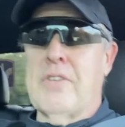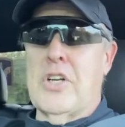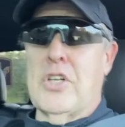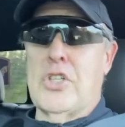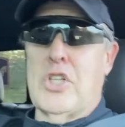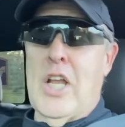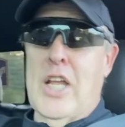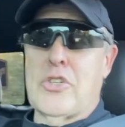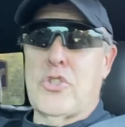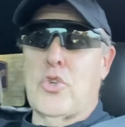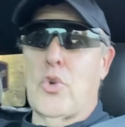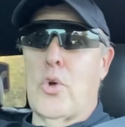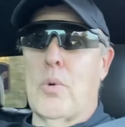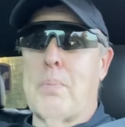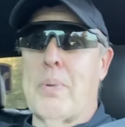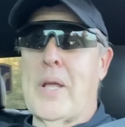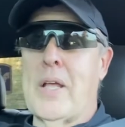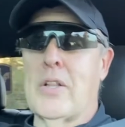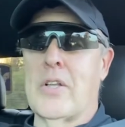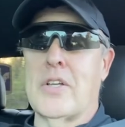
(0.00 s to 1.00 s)
a chance to
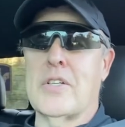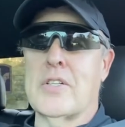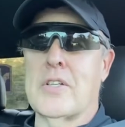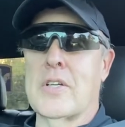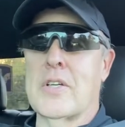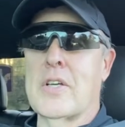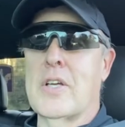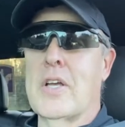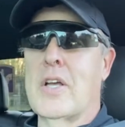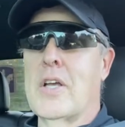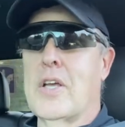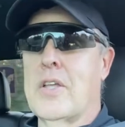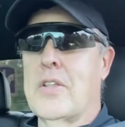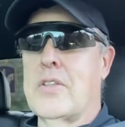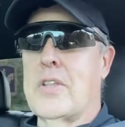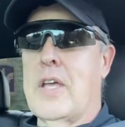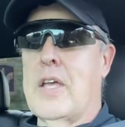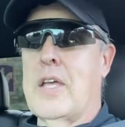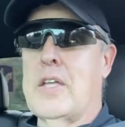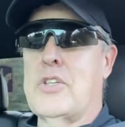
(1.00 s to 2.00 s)
appeal
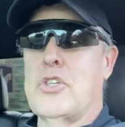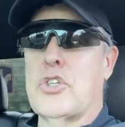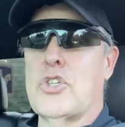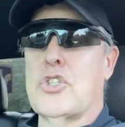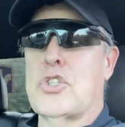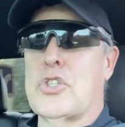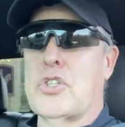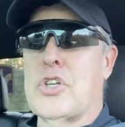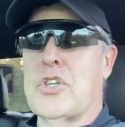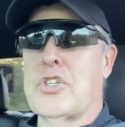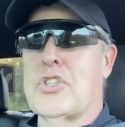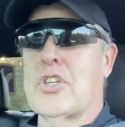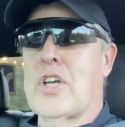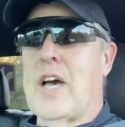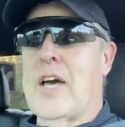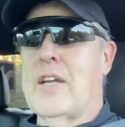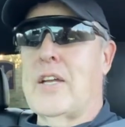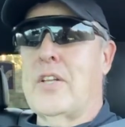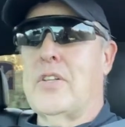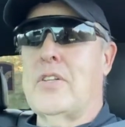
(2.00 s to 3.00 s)
it. They just
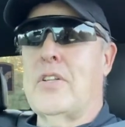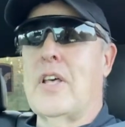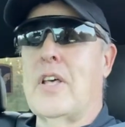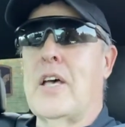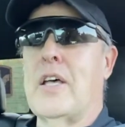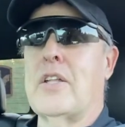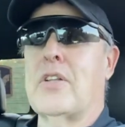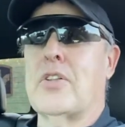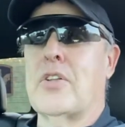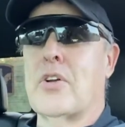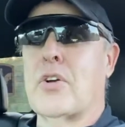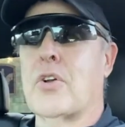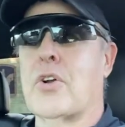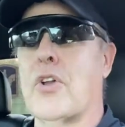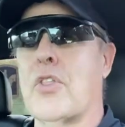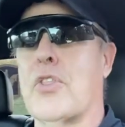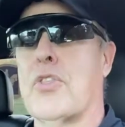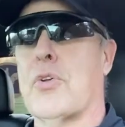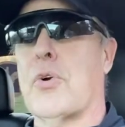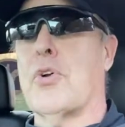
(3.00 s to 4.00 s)
decided that they're
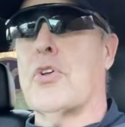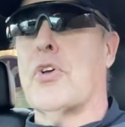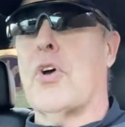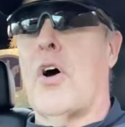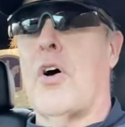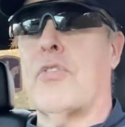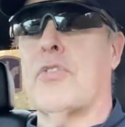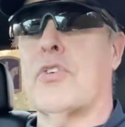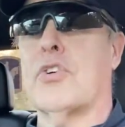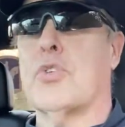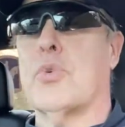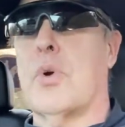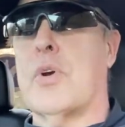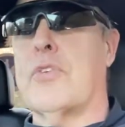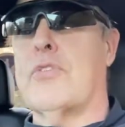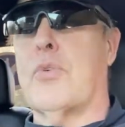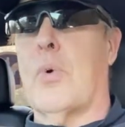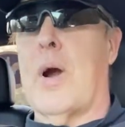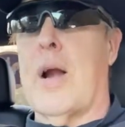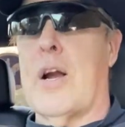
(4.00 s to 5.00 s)
going to throw you off for
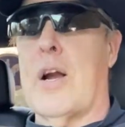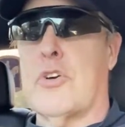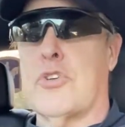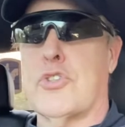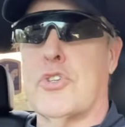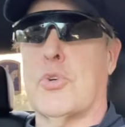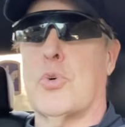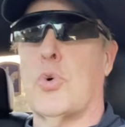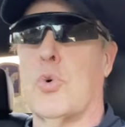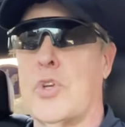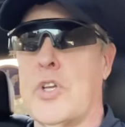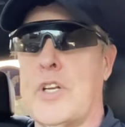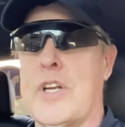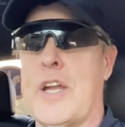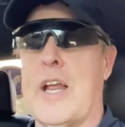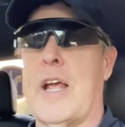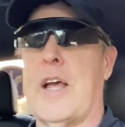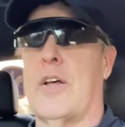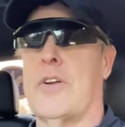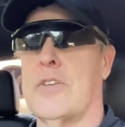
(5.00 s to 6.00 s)
24 hours to cool you
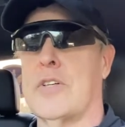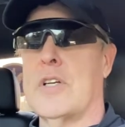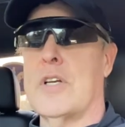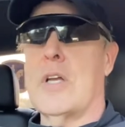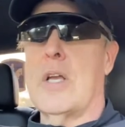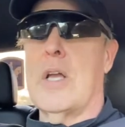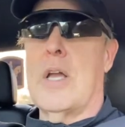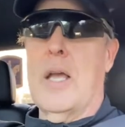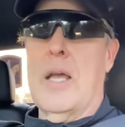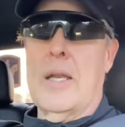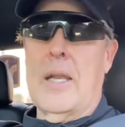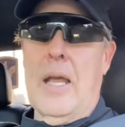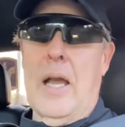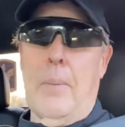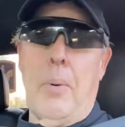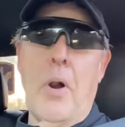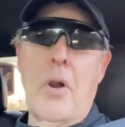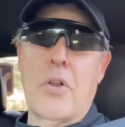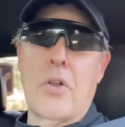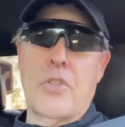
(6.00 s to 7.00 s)
down.
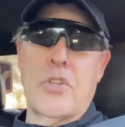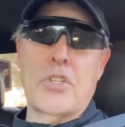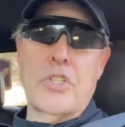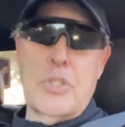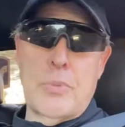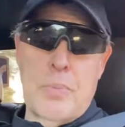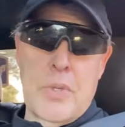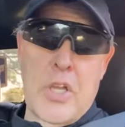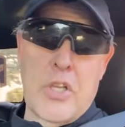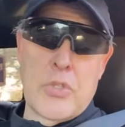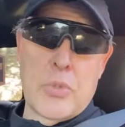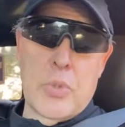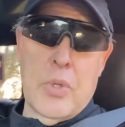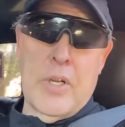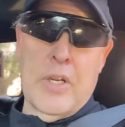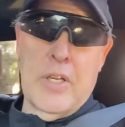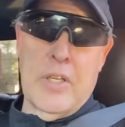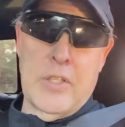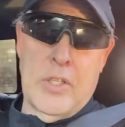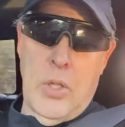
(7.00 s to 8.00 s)
Now, part of this is because we're
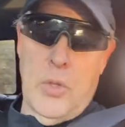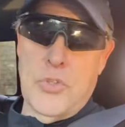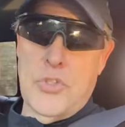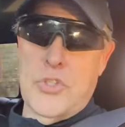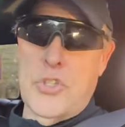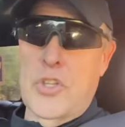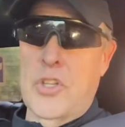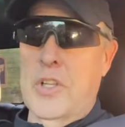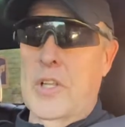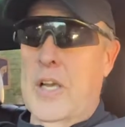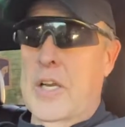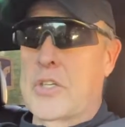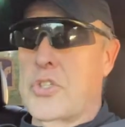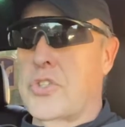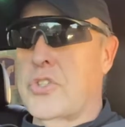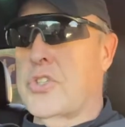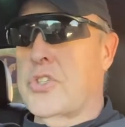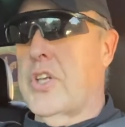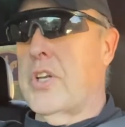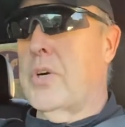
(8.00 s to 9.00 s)
getting close to the
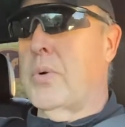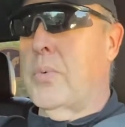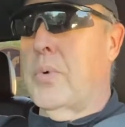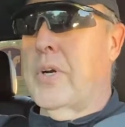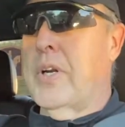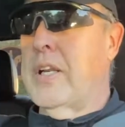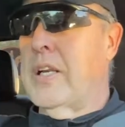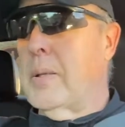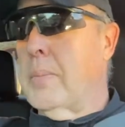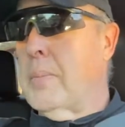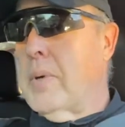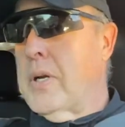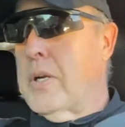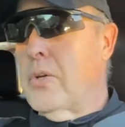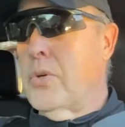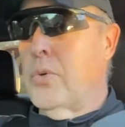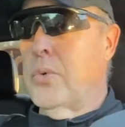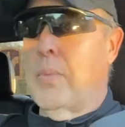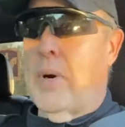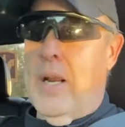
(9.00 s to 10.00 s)
elections. They don't want
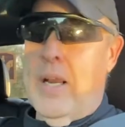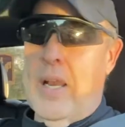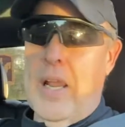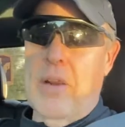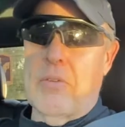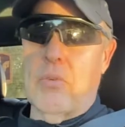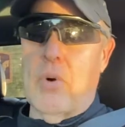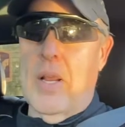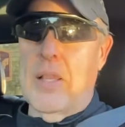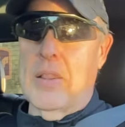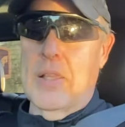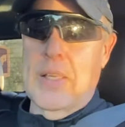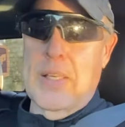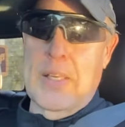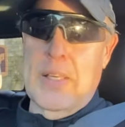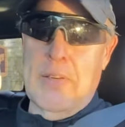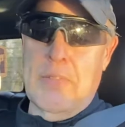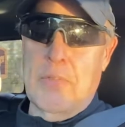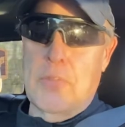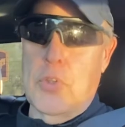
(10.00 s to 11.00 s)
anybody who might have right
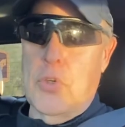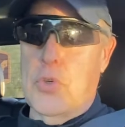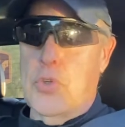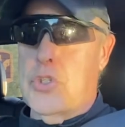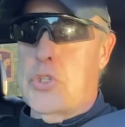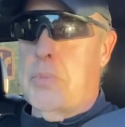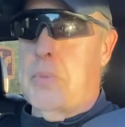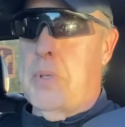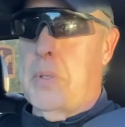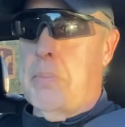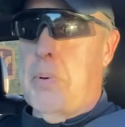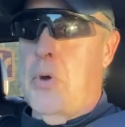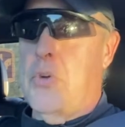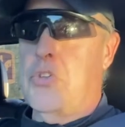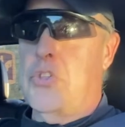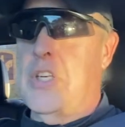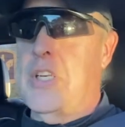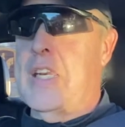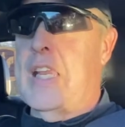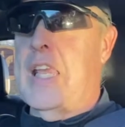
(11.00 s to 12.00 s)
leaning views to be
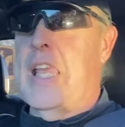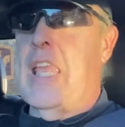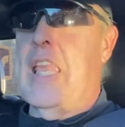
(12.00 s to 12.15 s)
posting